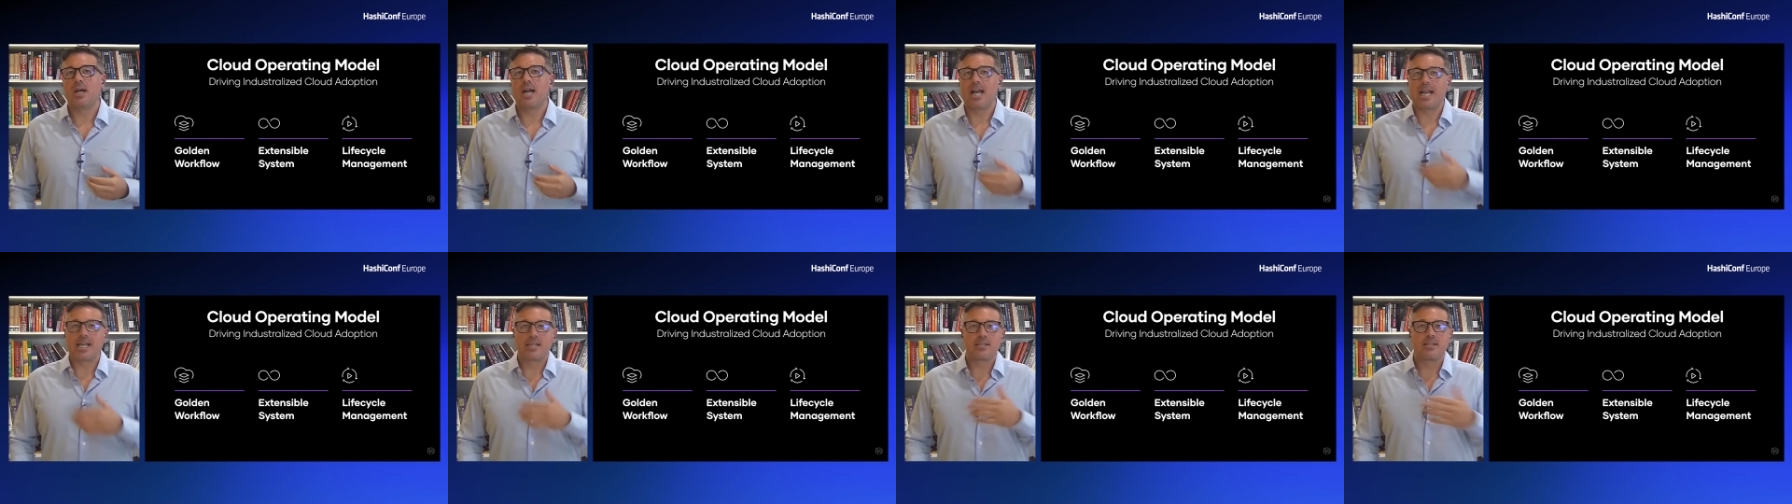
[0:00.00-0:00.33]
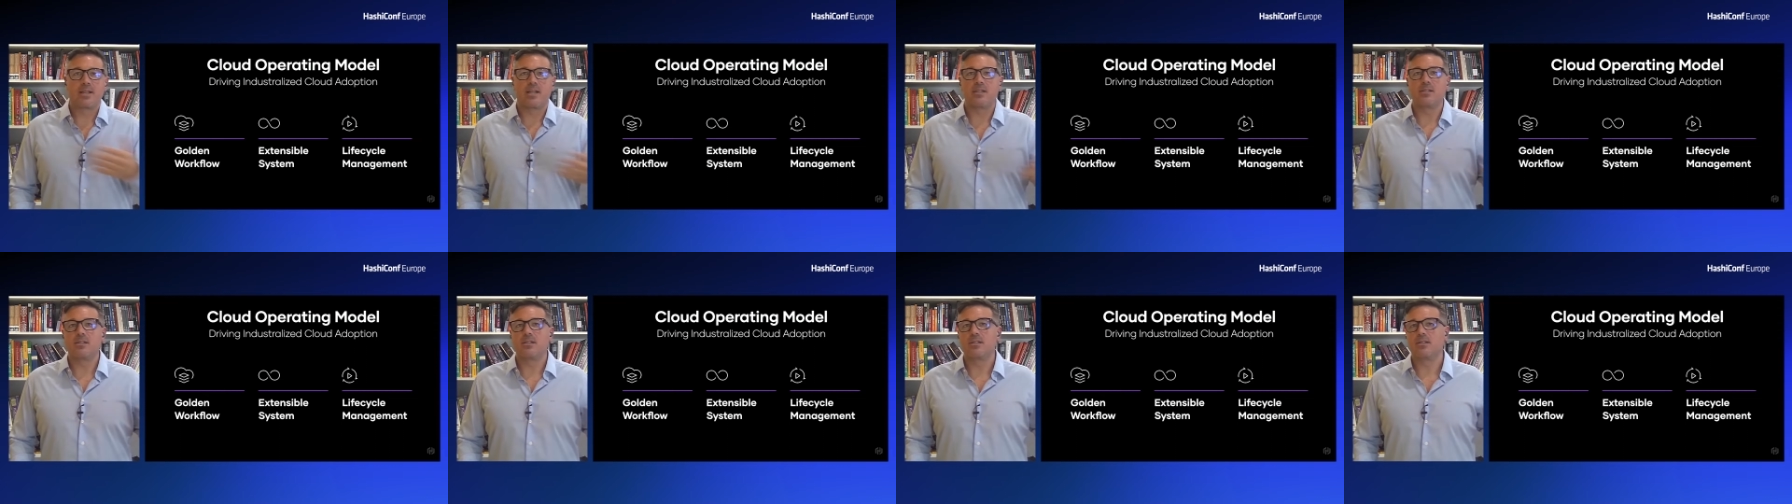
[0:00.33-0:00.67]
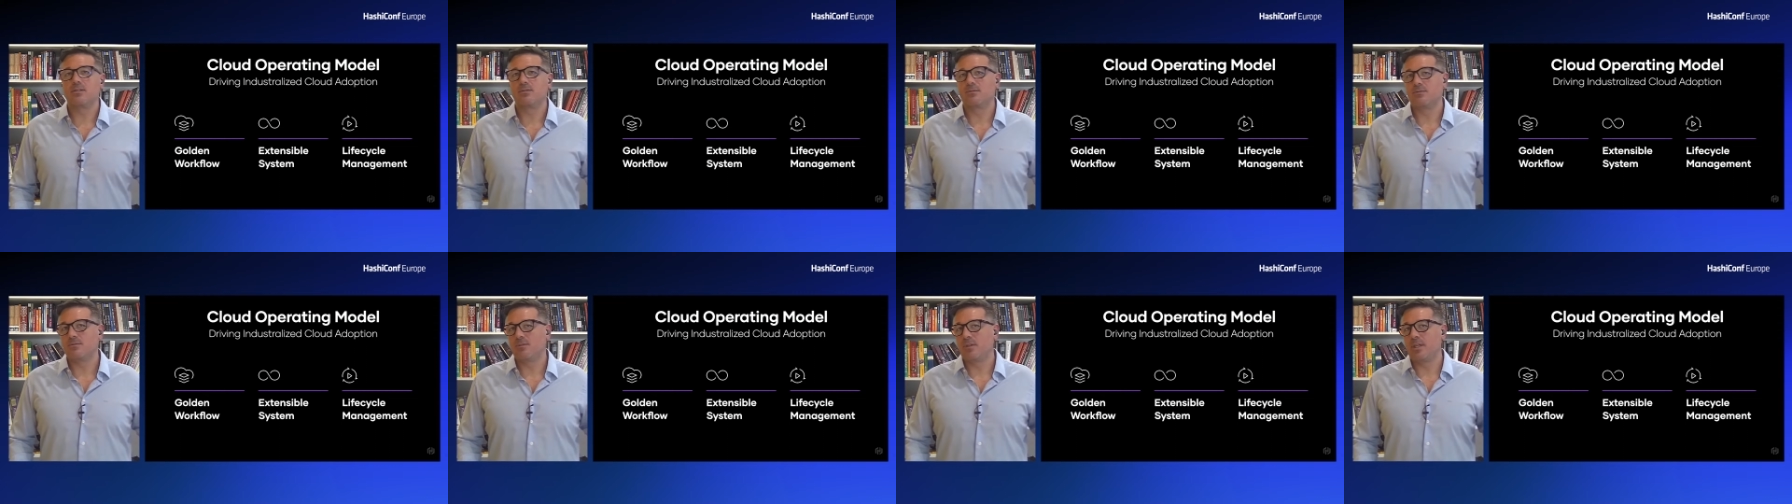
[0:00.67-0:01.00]
uh,
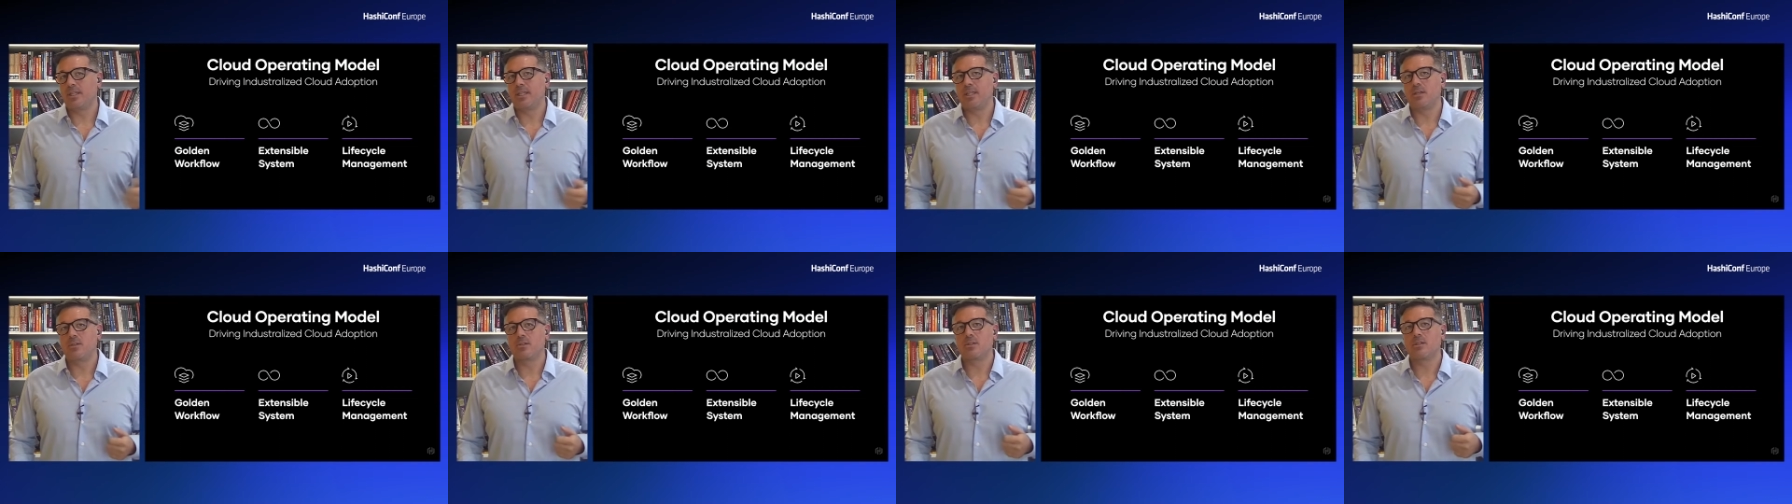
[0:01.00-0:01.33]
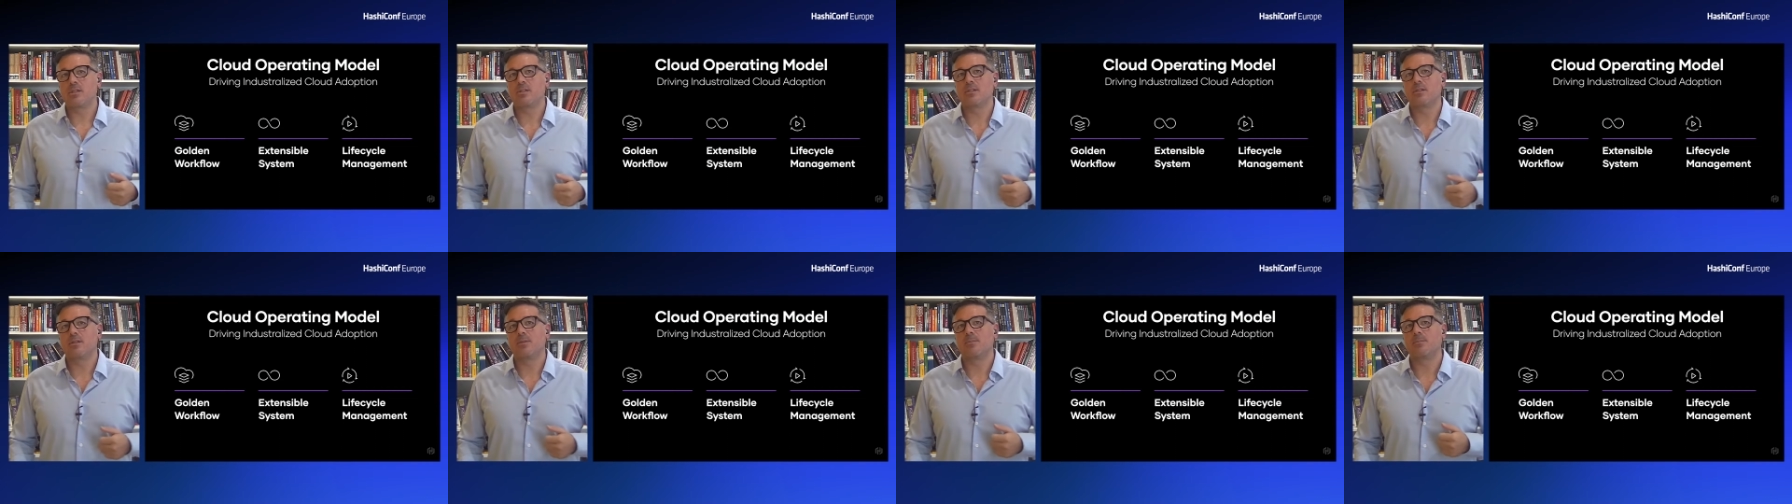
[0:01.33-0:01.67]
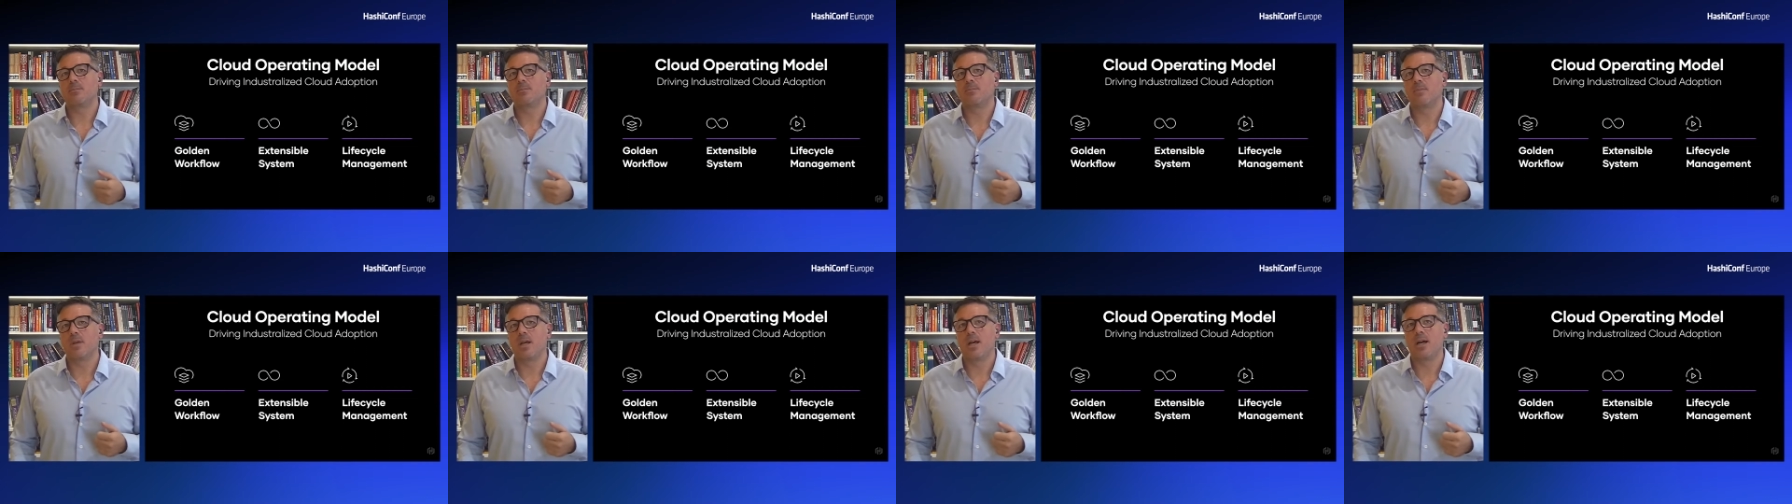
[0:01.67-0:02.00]
extensive
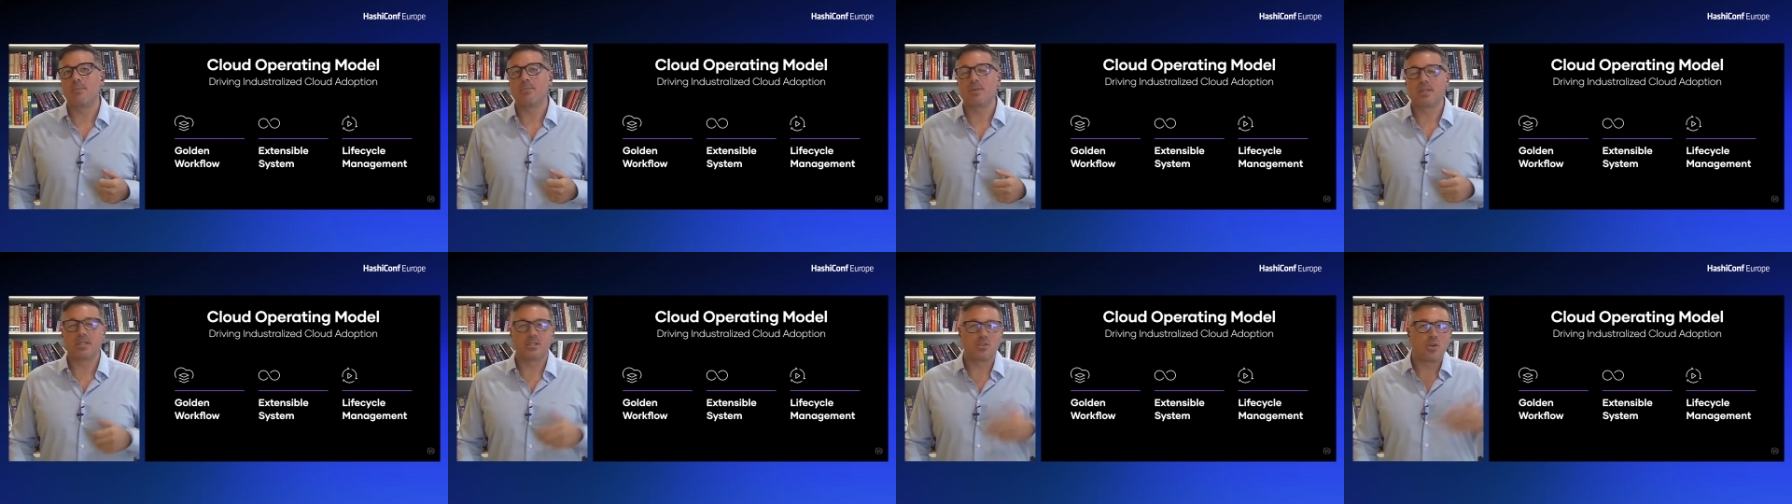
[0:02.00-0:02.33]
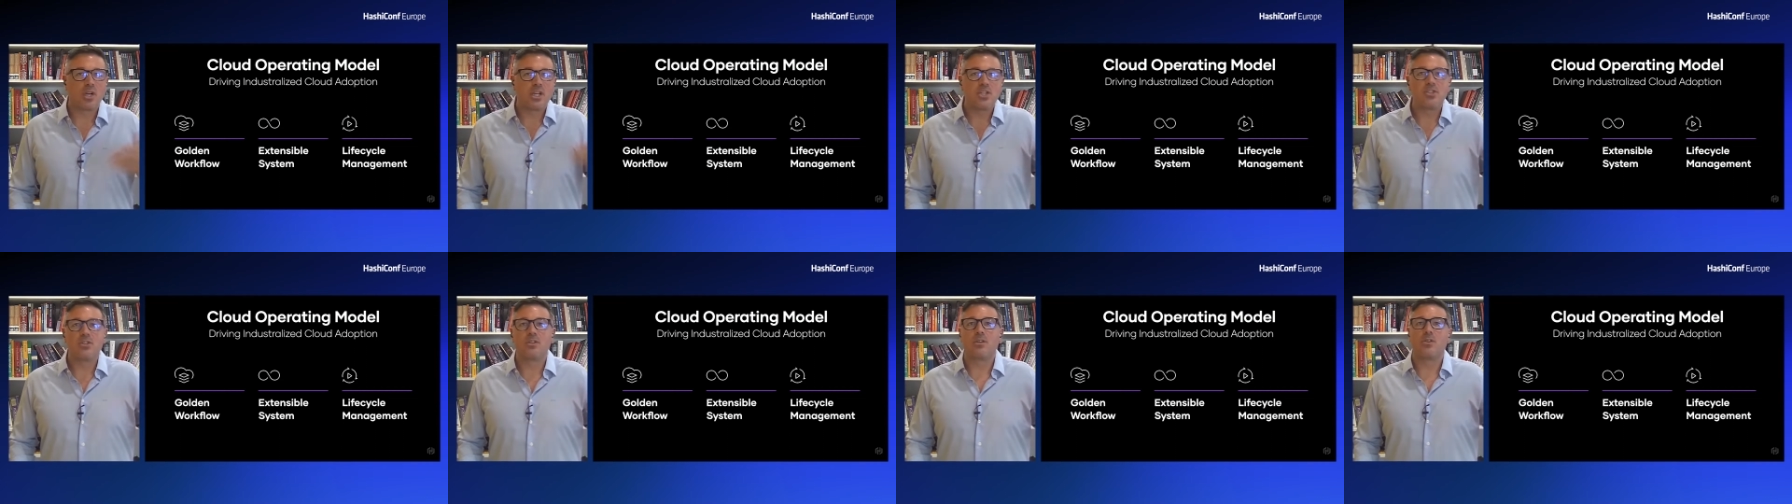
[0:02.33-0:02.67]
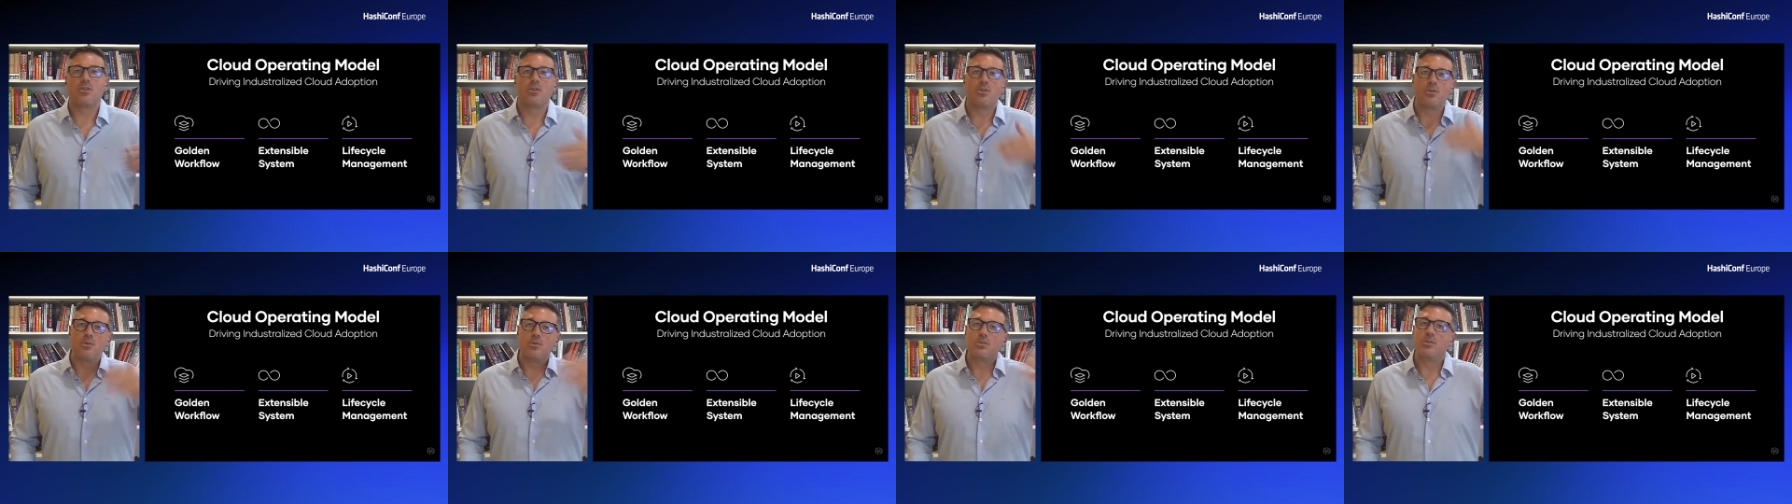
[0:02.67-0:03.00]
ecosystem uh,
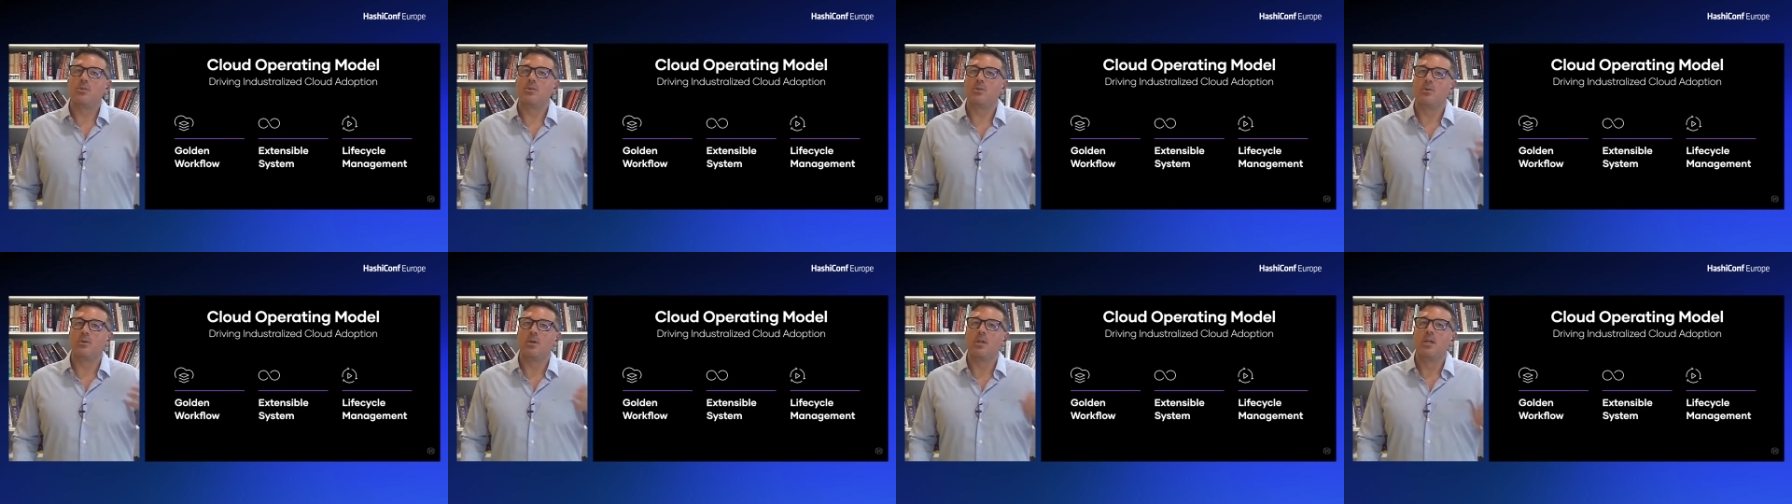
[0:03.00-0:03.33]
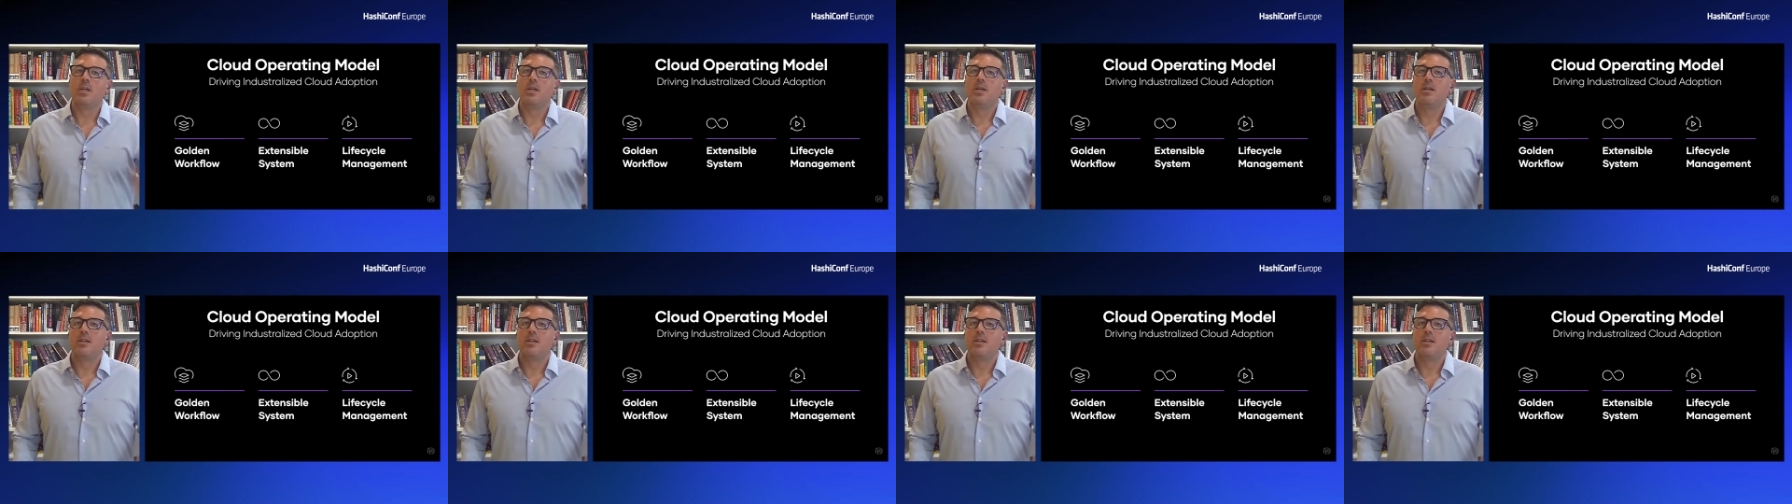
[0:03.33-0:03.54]
penetration due to